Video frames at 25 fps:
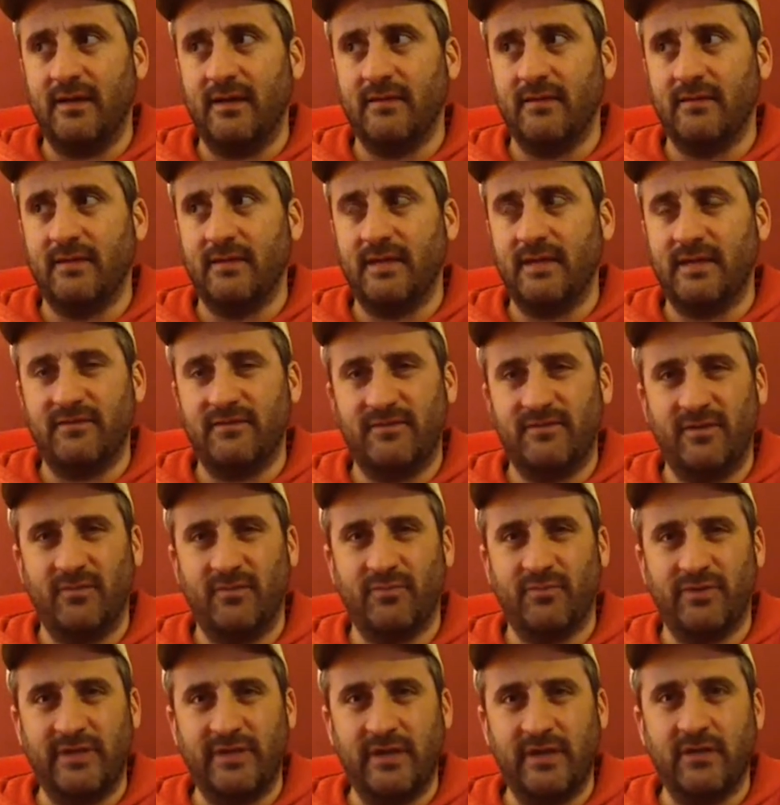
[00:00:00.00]
it can feel
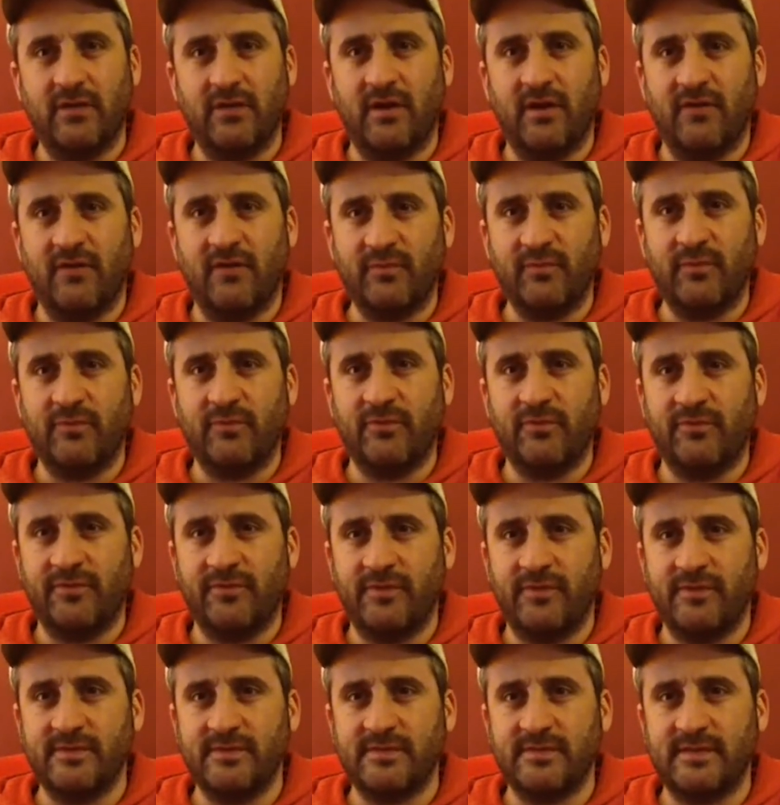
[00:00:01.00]
pretty uncomfortable for
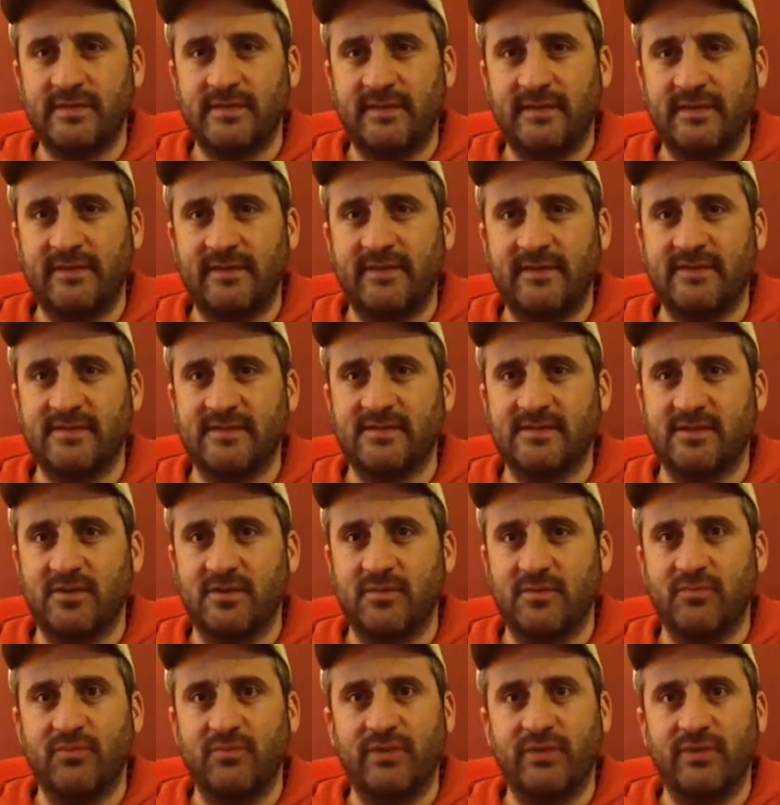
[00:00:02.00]
folks. I think it takes a
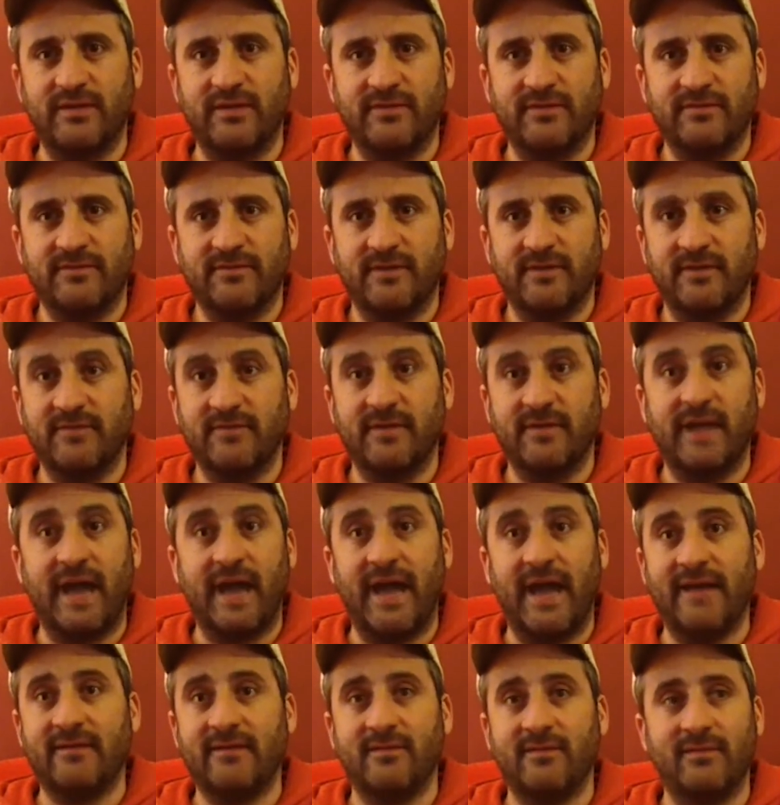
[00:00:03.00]
certain breed of
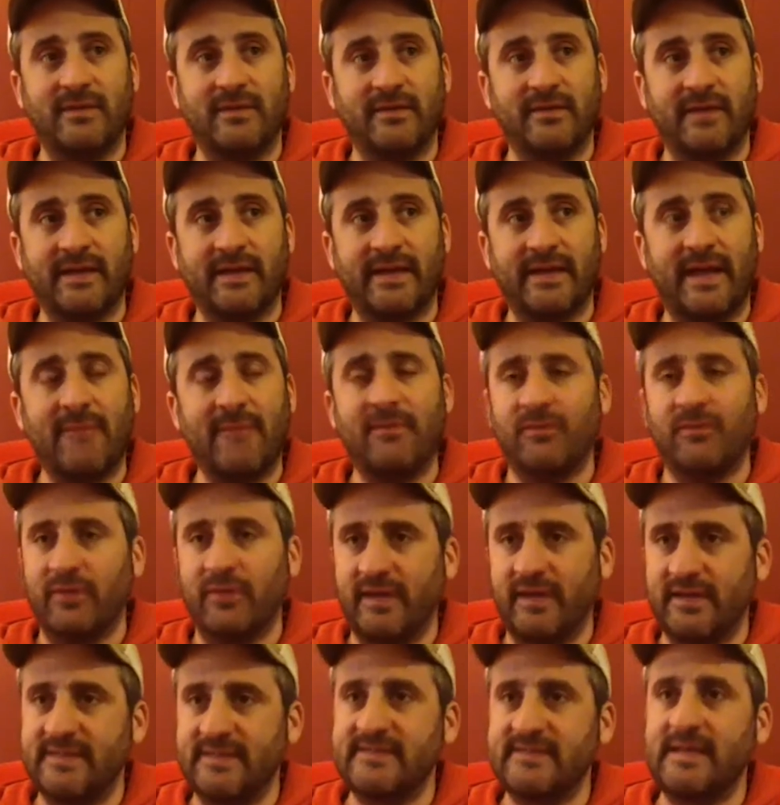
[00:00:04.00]
guy to be like, I'm not
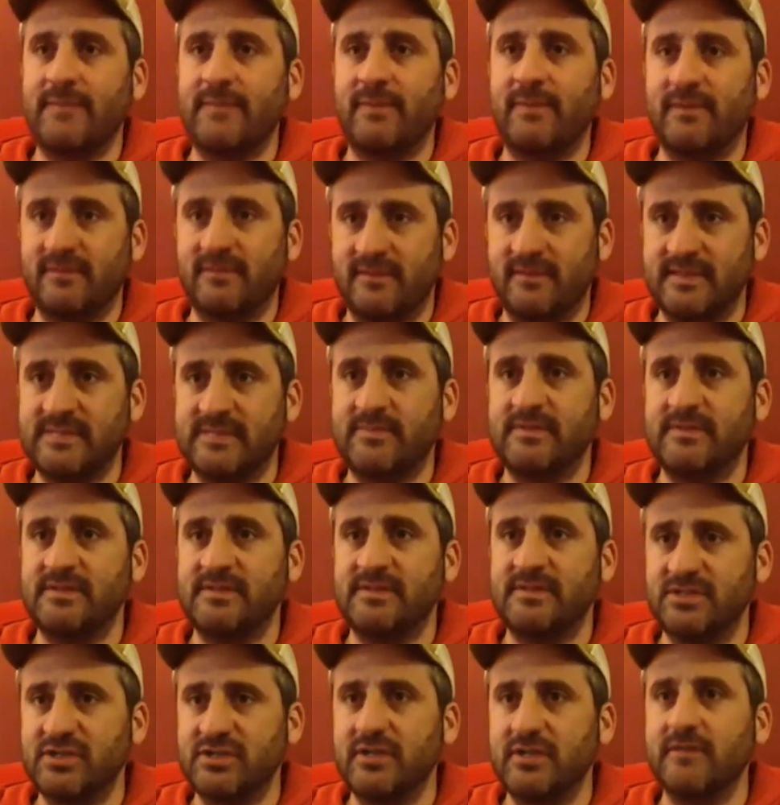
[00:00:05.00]
really going to step into this
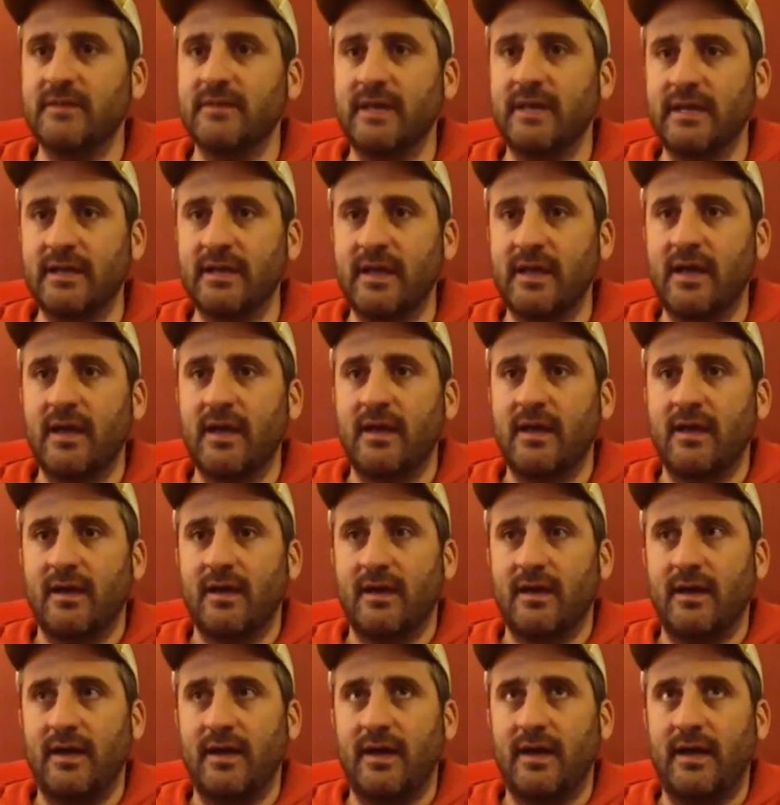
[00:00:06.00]
position. Like,
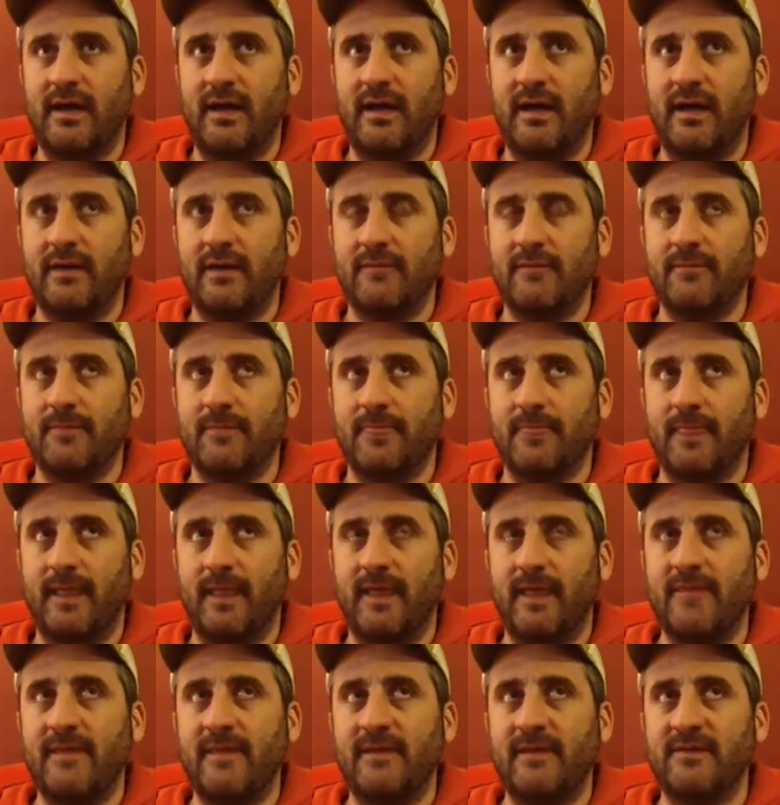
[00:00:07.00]

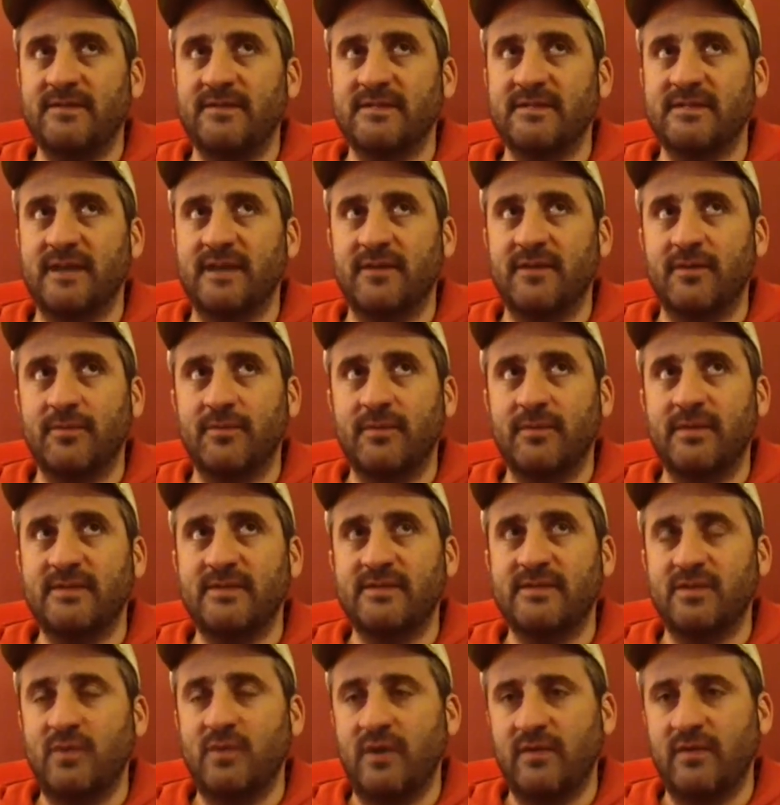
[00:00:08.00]
and then there's this other
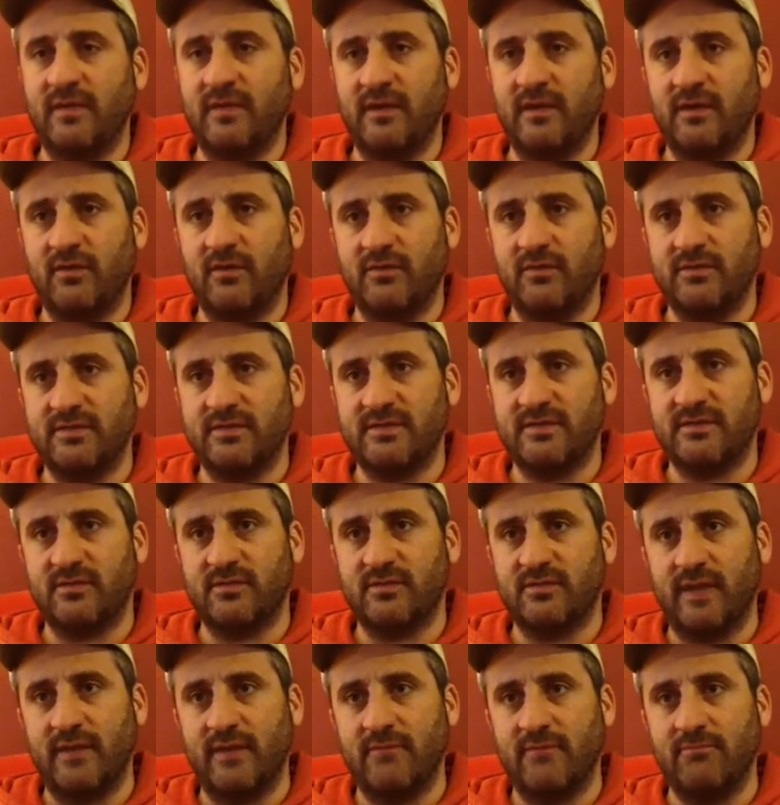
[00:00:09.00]
piece too, I think, are just
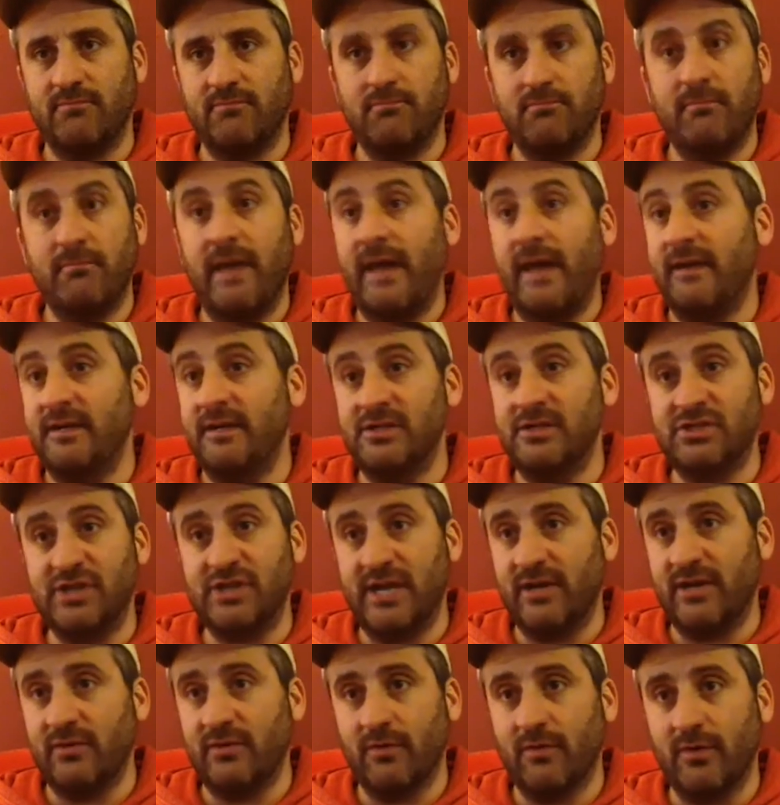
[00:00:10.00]
around men in
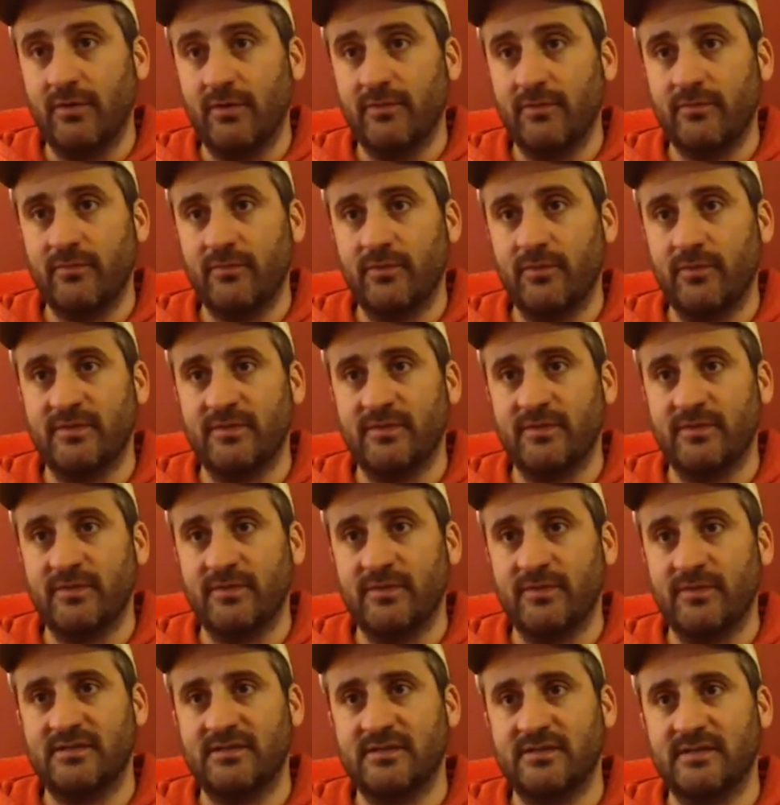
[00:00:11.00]
general, where there's
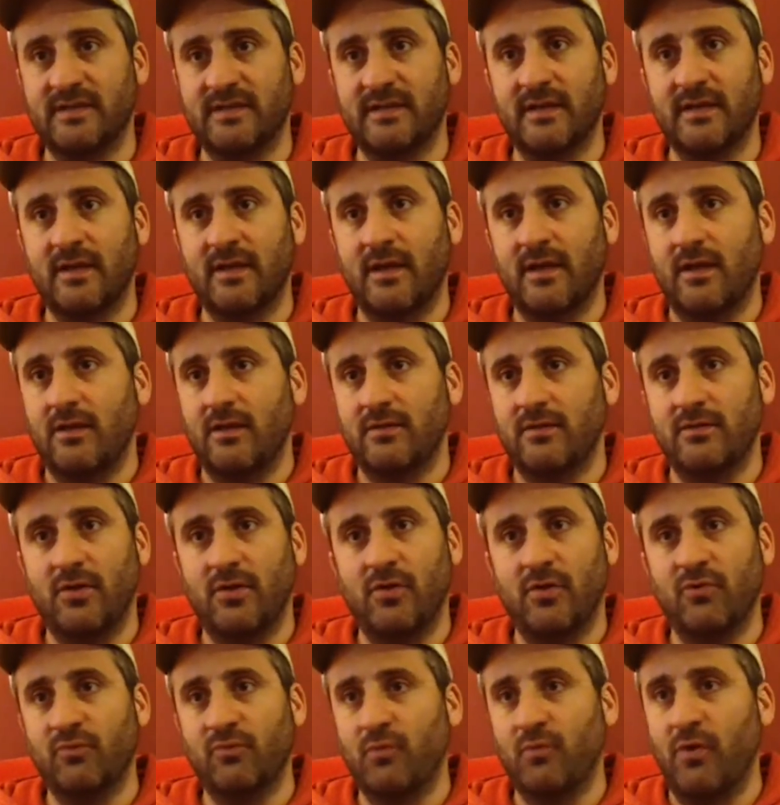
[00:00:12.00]
such this like
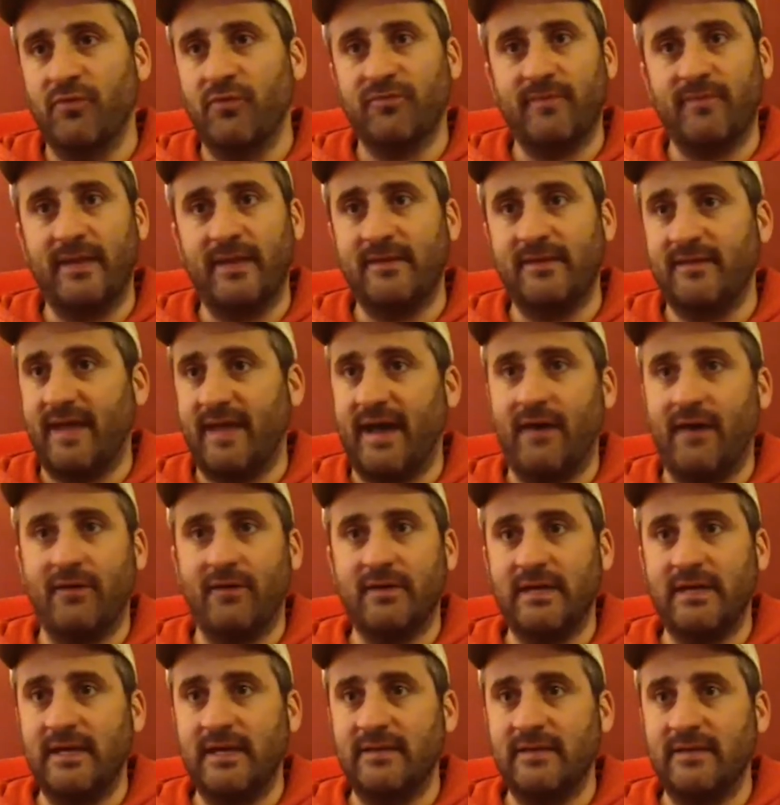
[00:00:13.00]
lone wolf
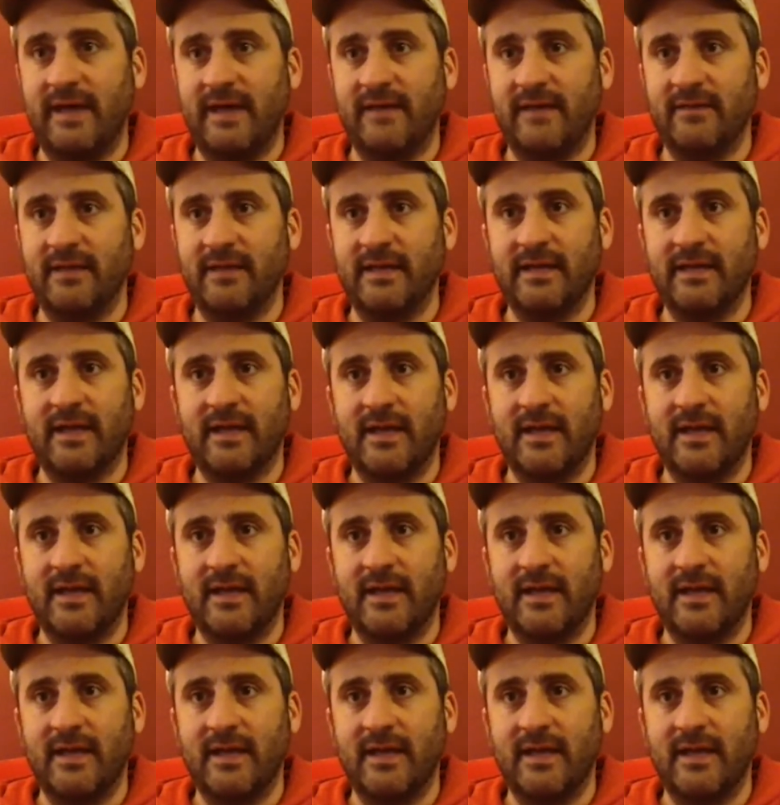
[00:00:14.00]
mentality, and that like,